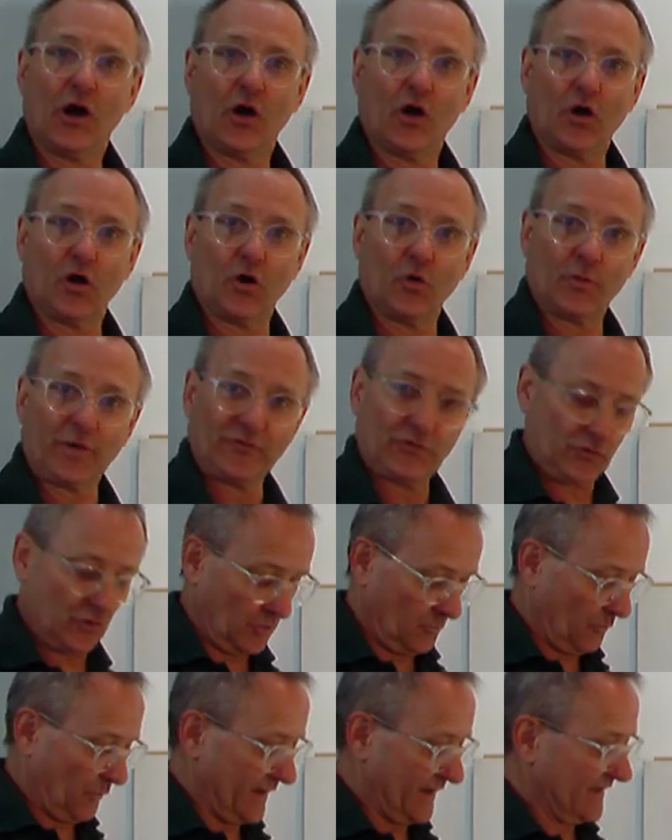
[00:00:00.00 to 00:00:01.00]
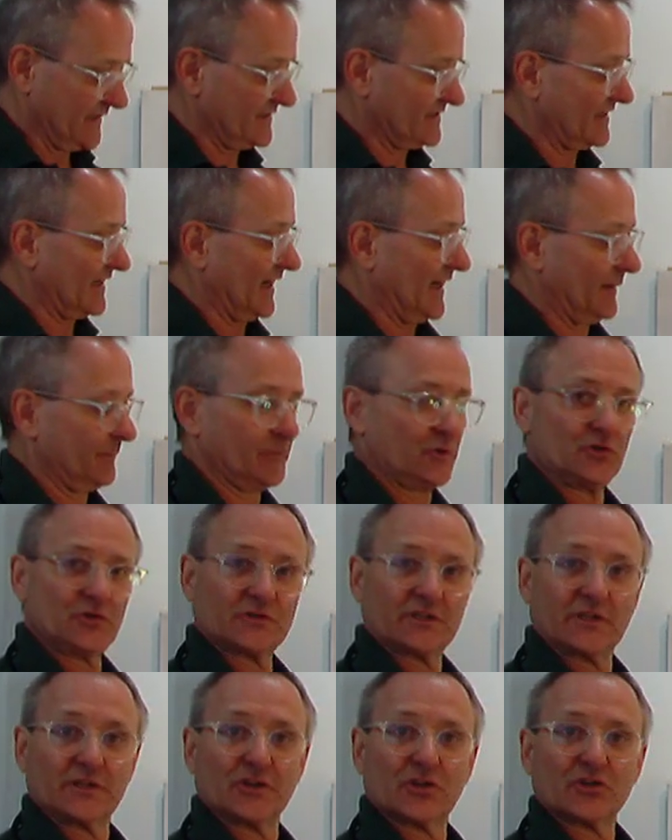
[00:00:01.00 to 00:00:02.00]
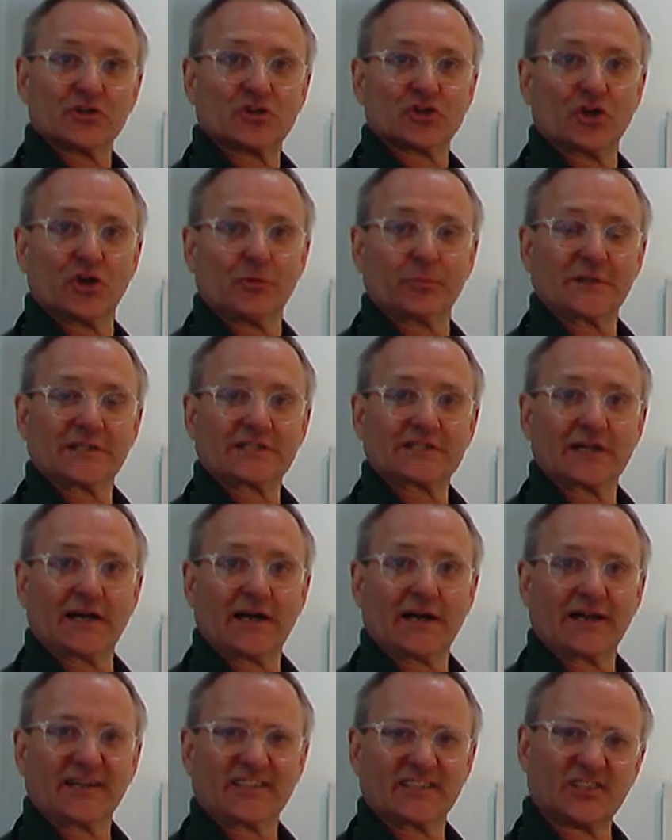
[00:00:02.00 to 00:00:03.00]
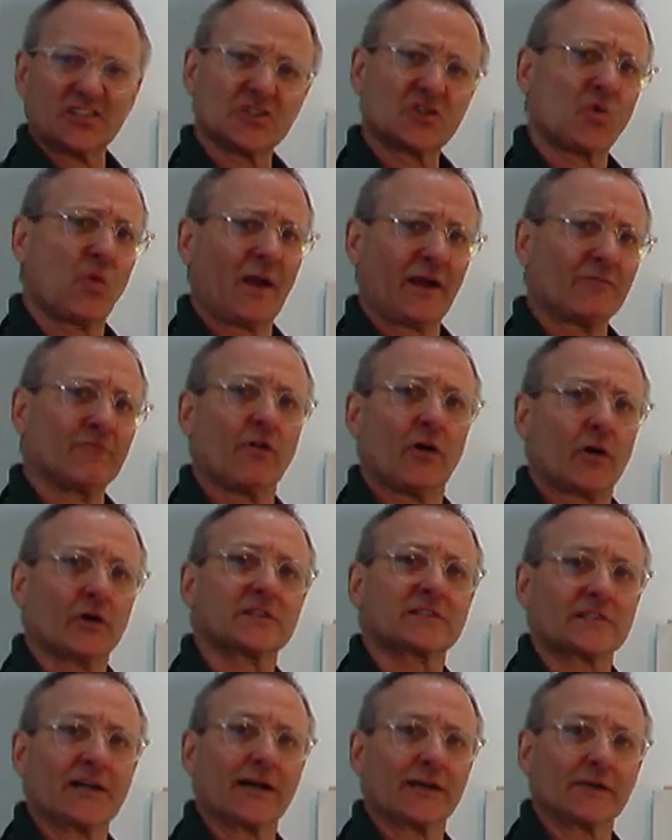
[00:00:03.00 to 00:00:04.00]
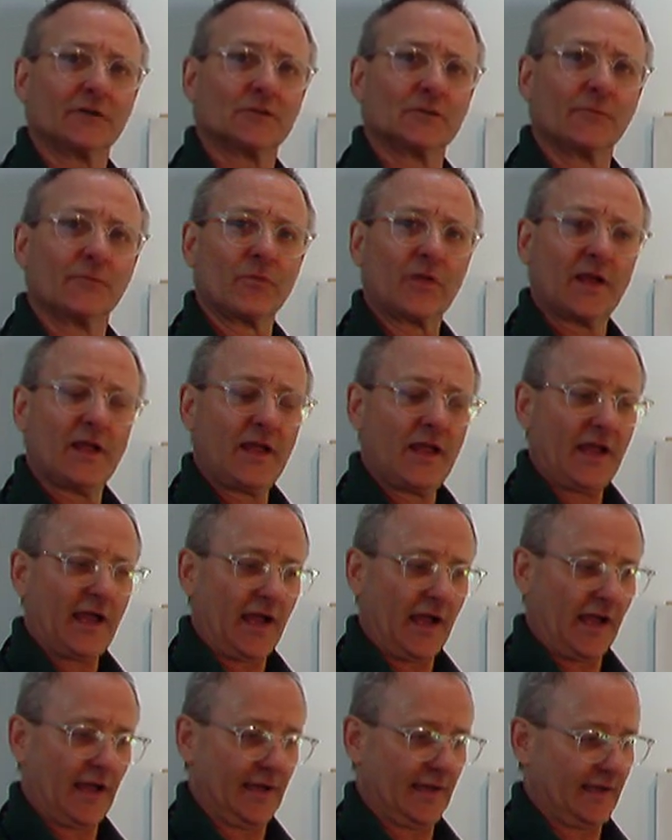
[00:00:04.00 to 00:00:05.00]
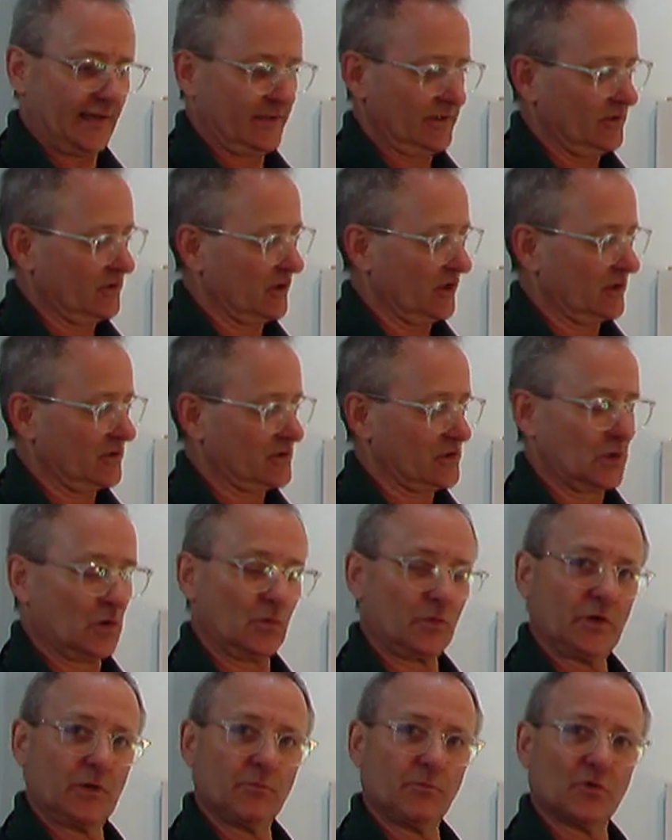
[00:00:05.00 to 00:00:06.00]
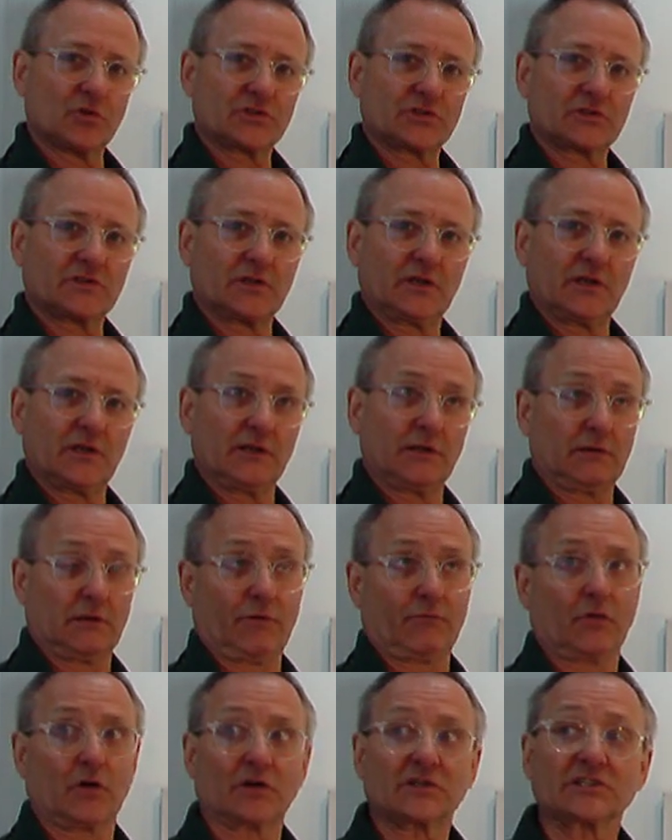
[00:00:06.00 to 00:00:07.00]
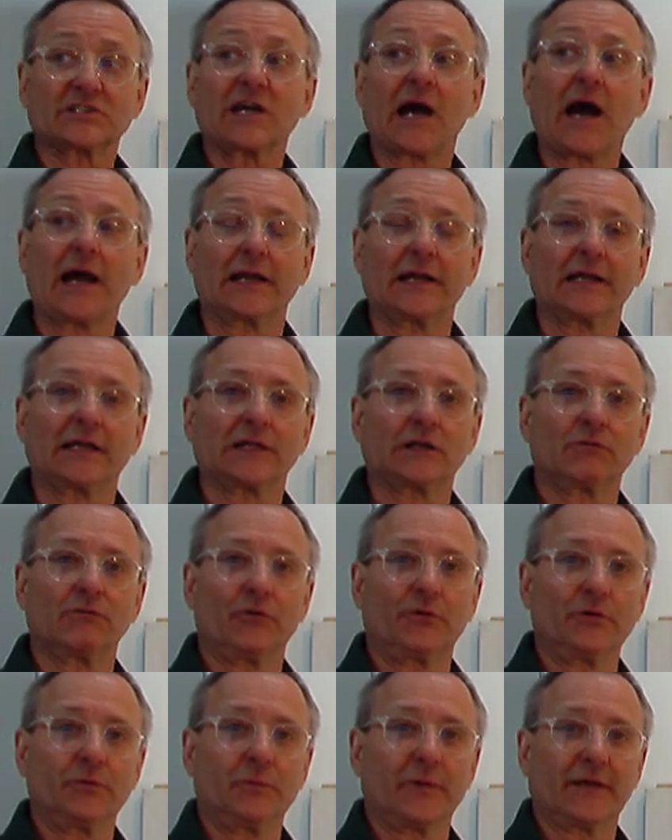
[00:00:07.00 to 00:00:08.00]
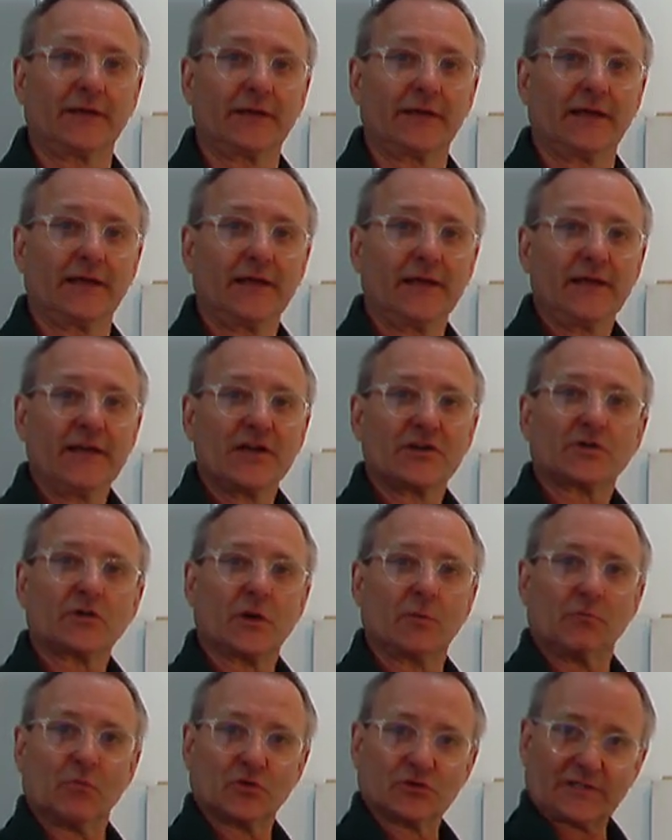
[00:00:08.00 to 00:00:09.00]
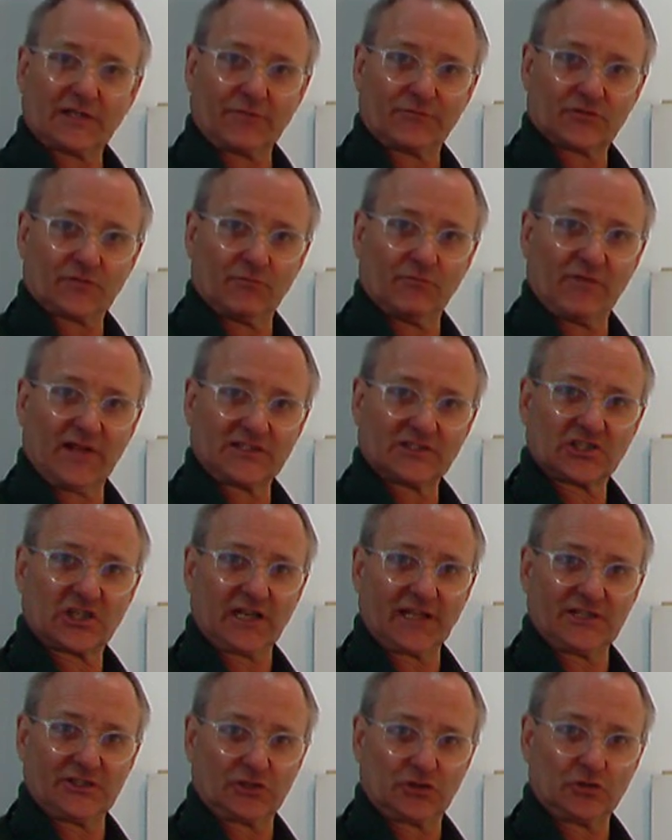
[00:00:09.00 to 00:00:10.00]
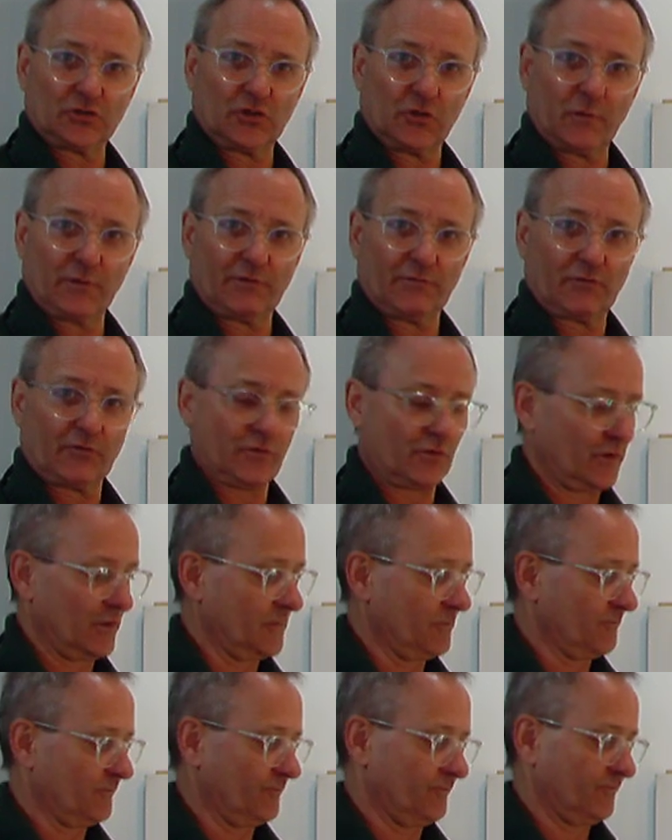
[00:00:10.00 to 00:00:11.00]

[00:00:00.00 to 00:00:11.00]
Or with oil paints, I'm using turpentine. This is quite volatile, and so you must... I've got a tiny little room here, so I must have some ventilation going through.